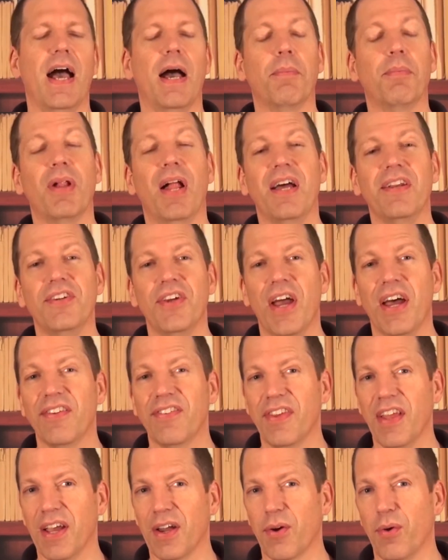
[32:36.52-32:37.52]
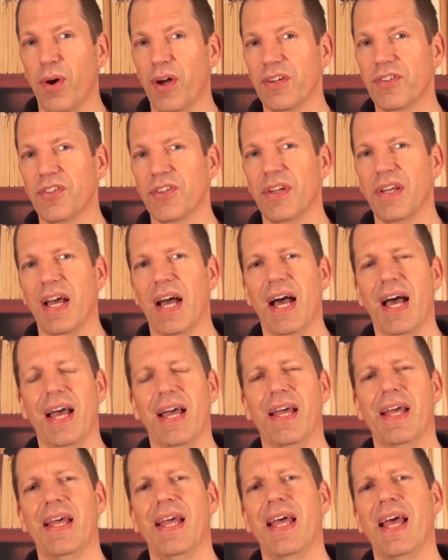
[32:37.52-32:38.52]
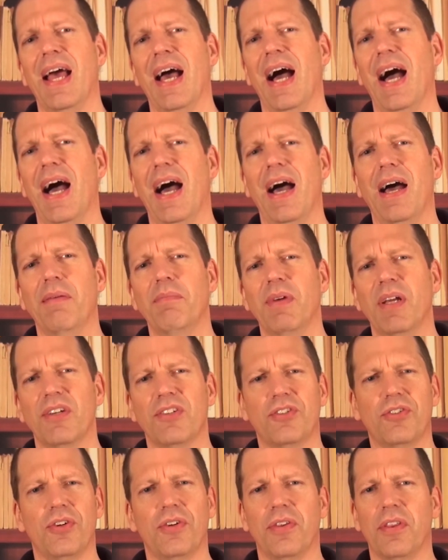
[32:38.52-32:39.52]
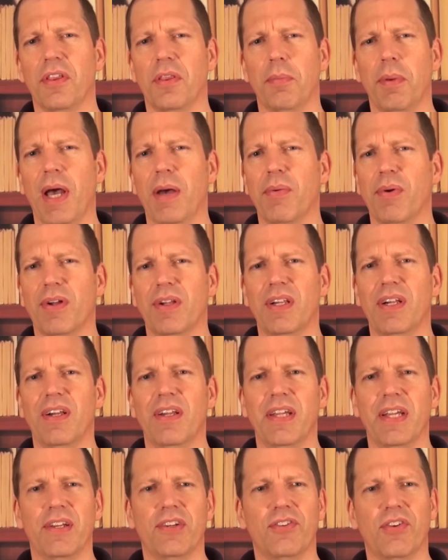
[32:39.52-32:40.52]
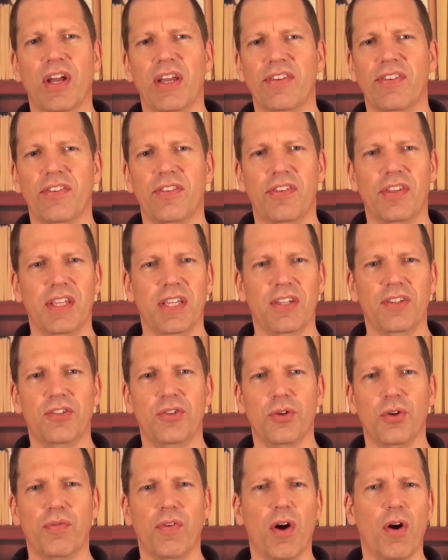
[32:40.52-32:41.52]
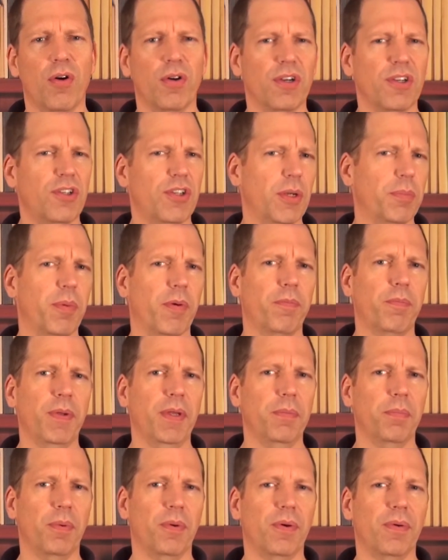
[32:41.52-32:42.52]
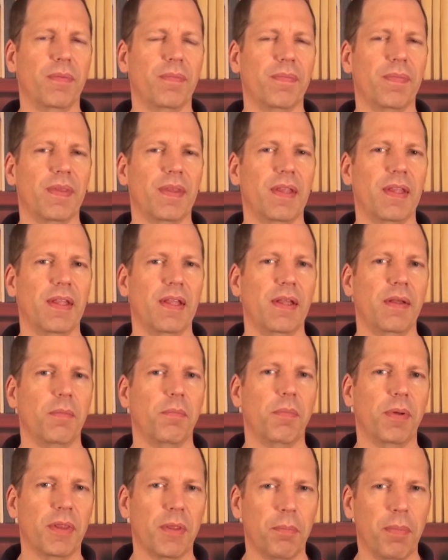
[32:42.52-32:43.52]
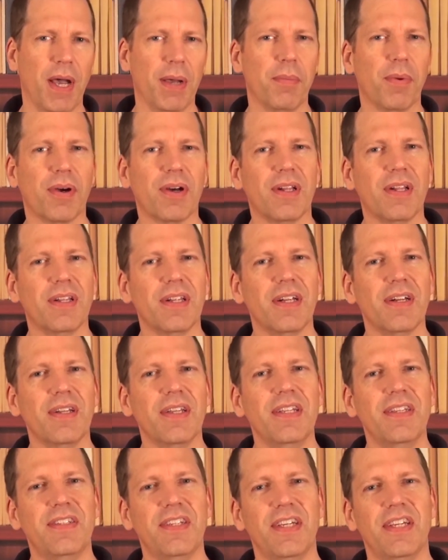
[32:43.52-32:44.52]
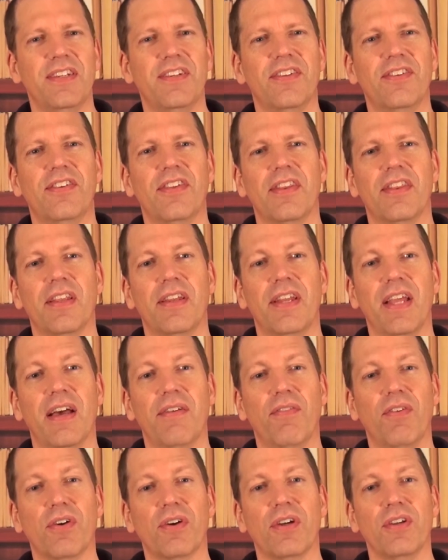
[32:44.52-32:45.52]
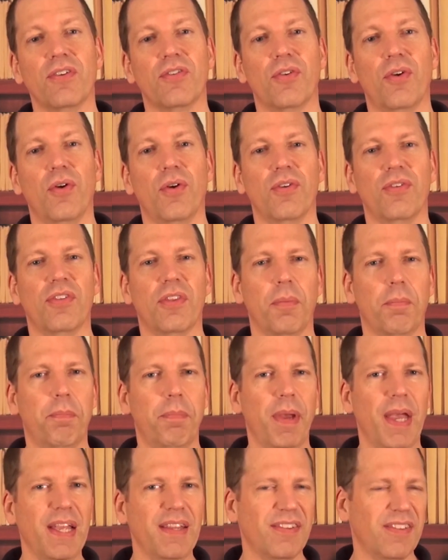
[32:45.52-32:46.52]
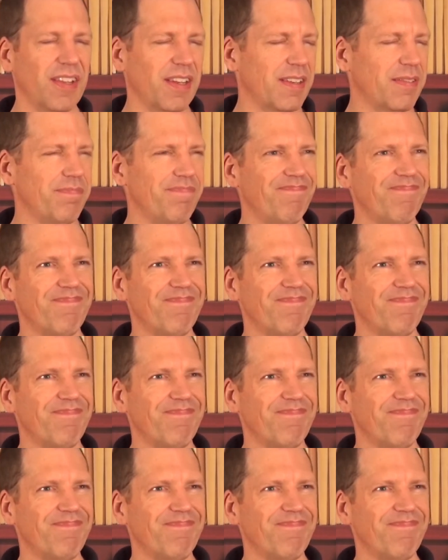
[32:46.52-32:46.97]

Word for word: I'm glad you asked that question. I, I'm not sure that the Bible clearly addresses the issue of ownership of people. But the Bible clearly teaches that the devil controls the basic